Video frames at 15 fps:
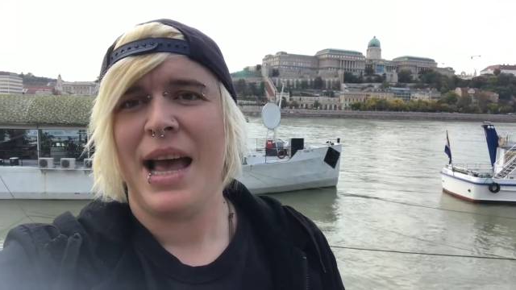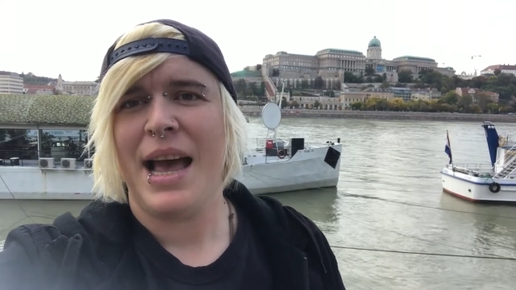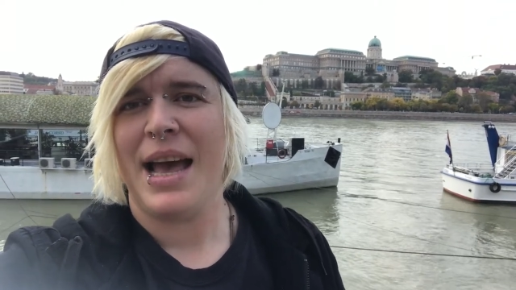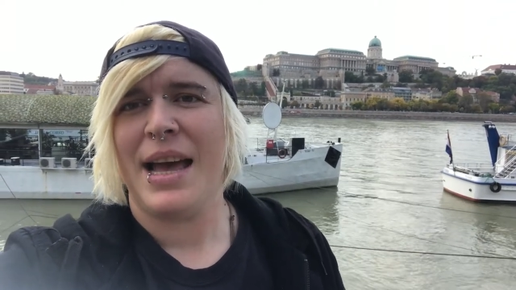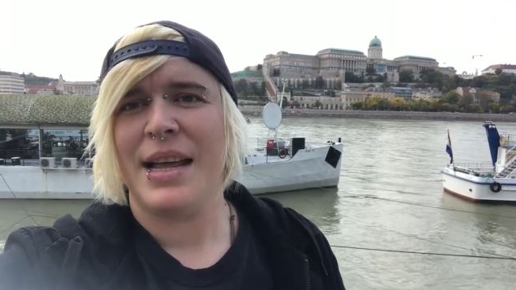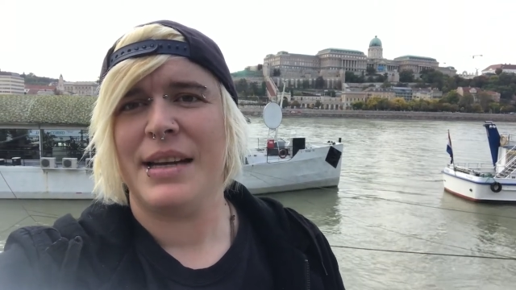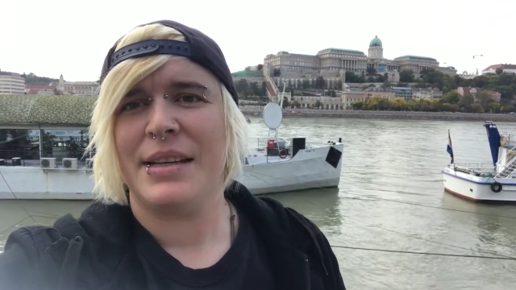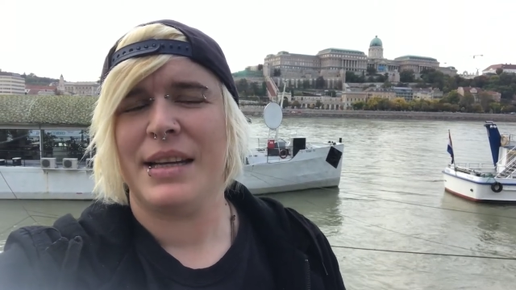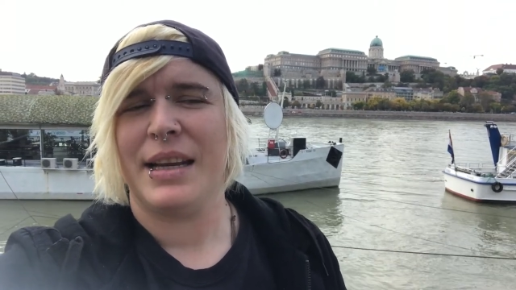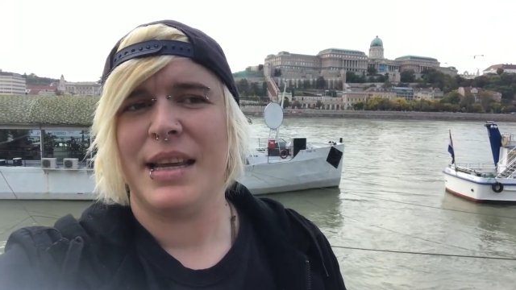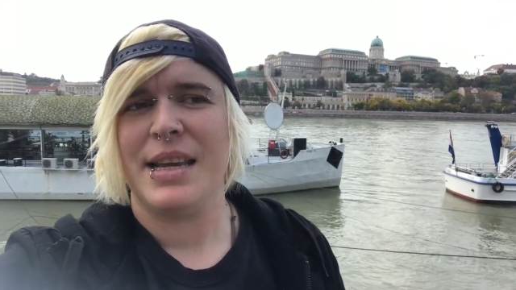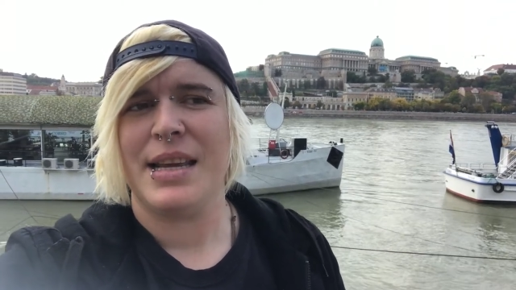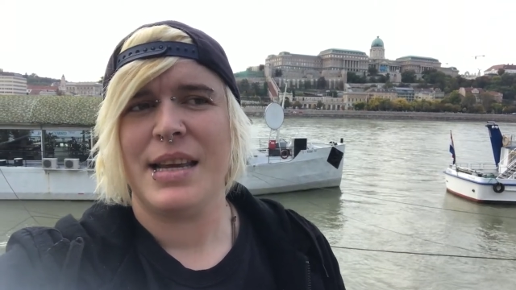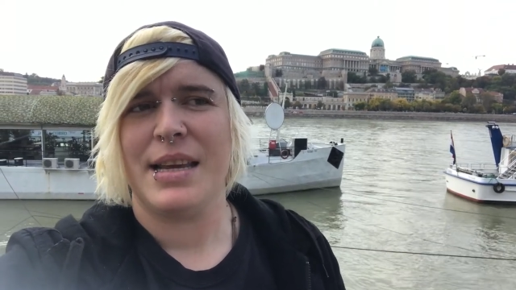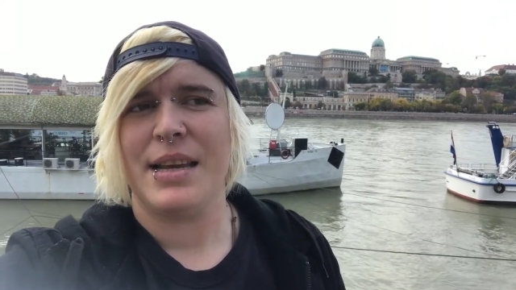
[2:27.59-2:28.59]
and
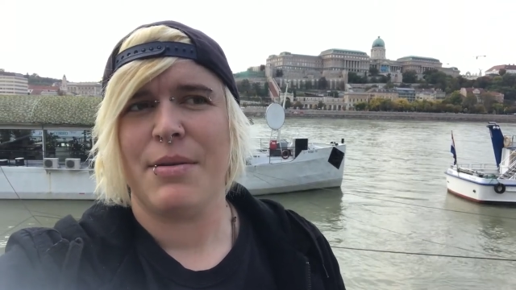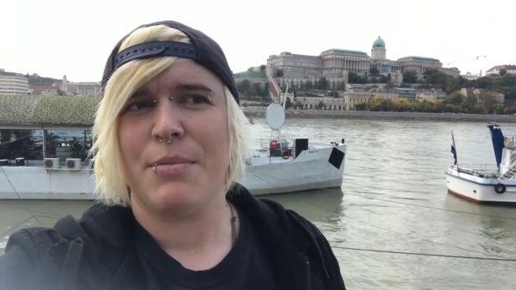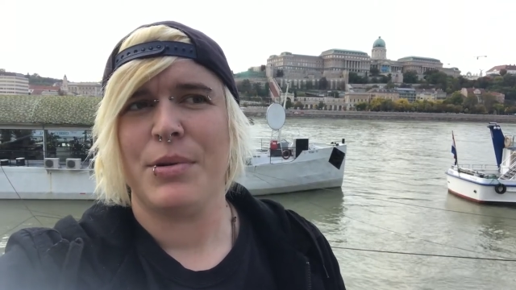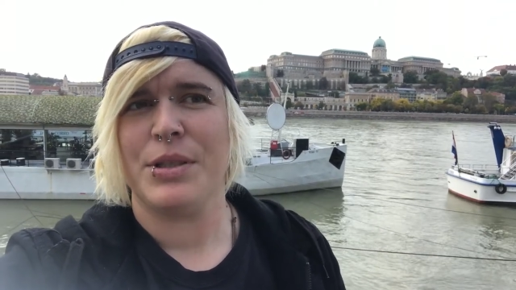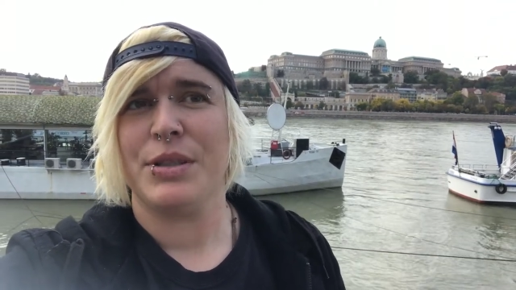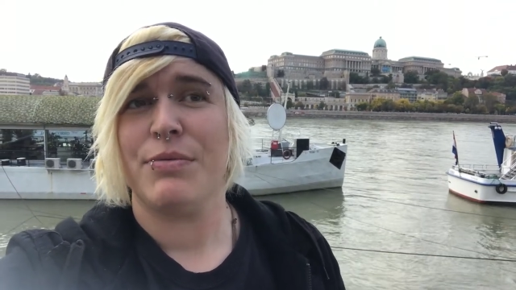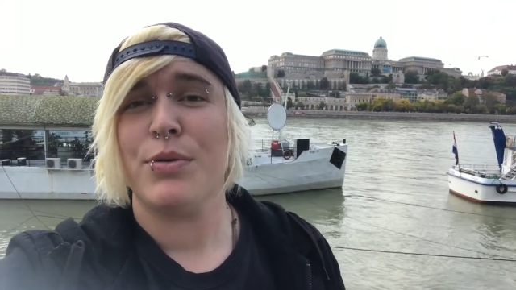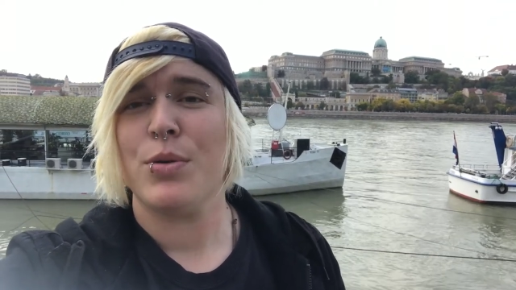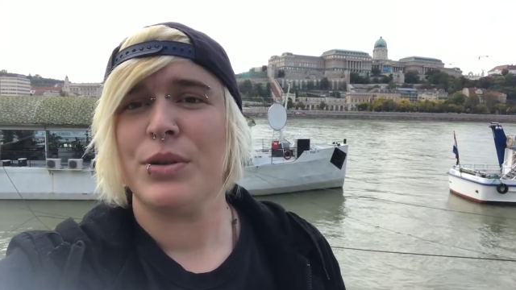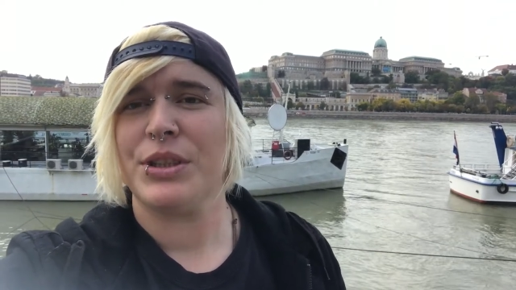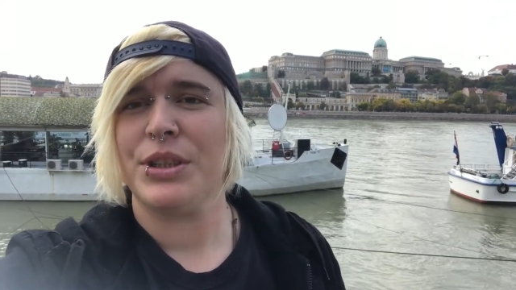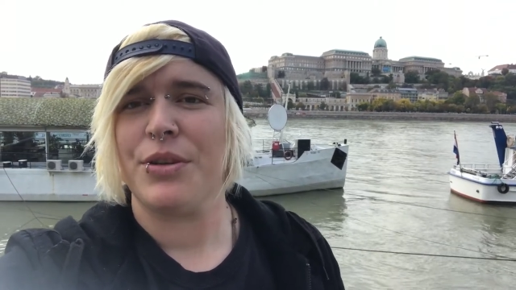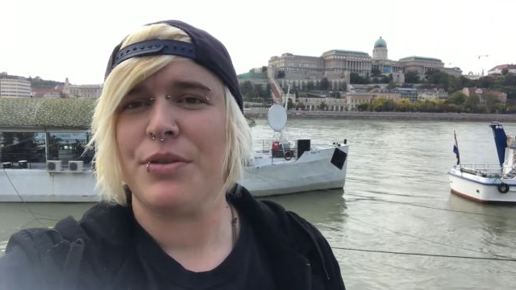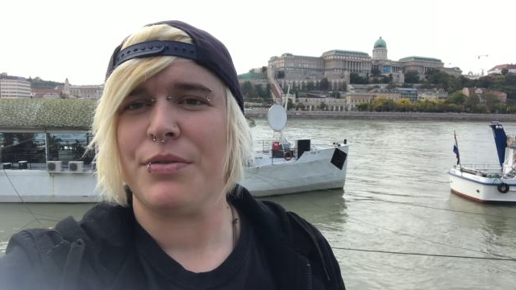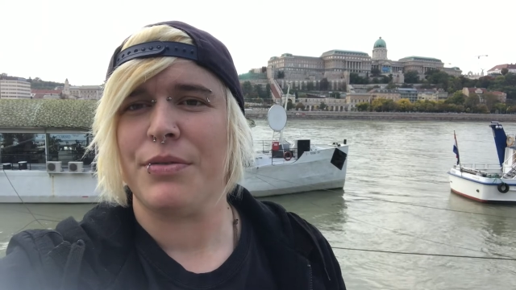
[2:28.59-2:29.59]
he was
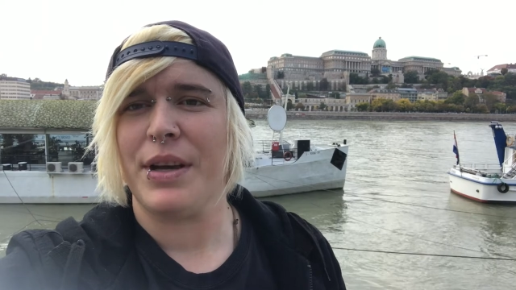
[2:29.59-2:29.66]
forced to